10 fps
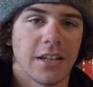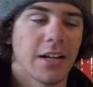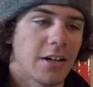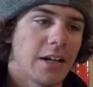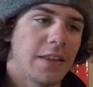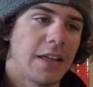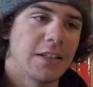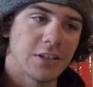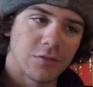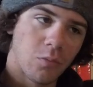there, and
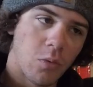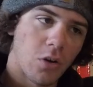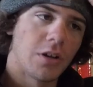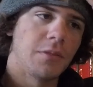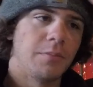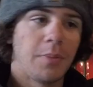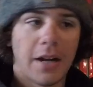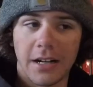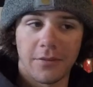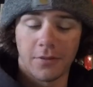they just weren't
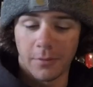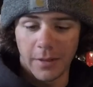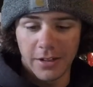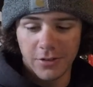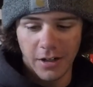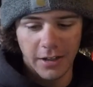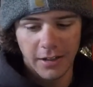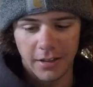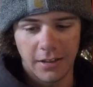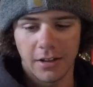biting for me. I
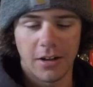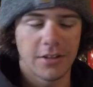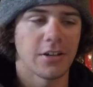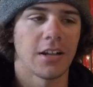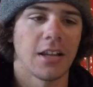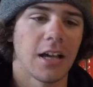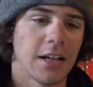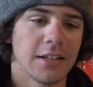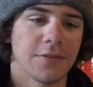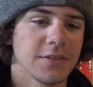tried a
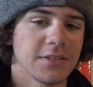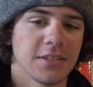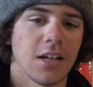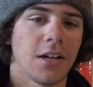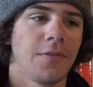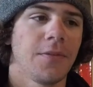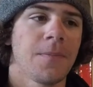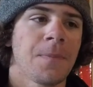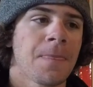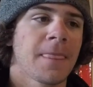lot of different
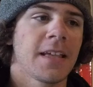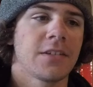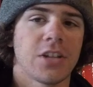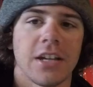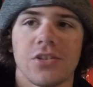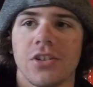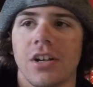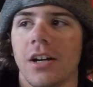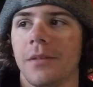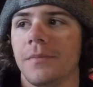stuff, changing
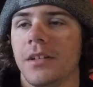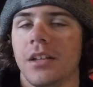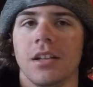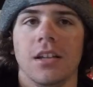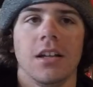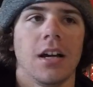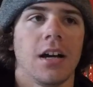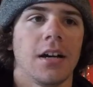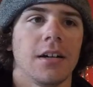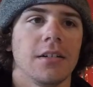up,
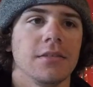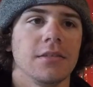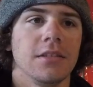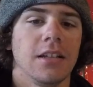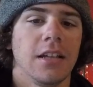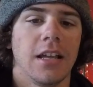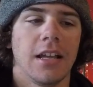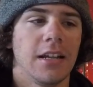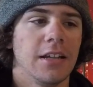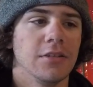
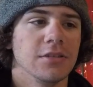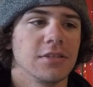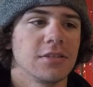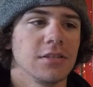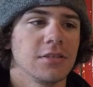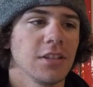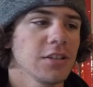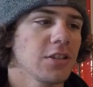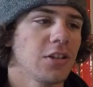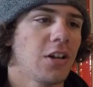and it was
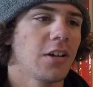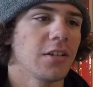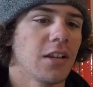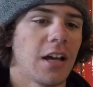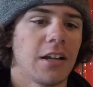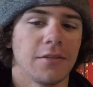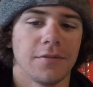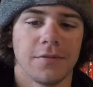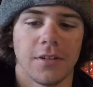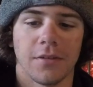such a long line
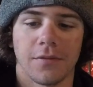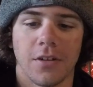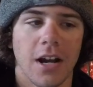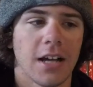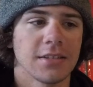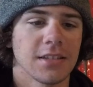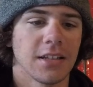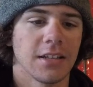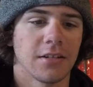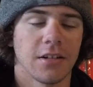of grass
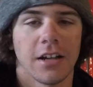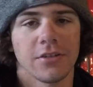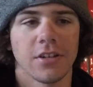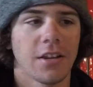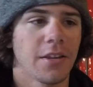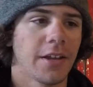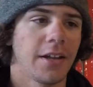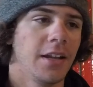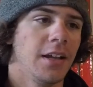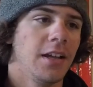or hydrilla
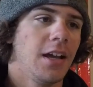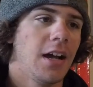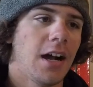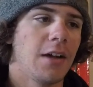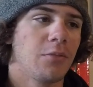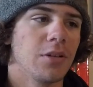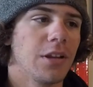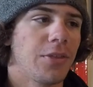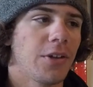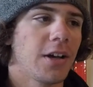that I
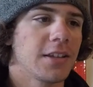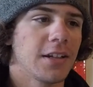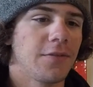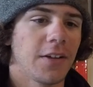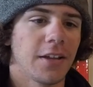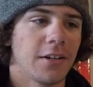really thought that if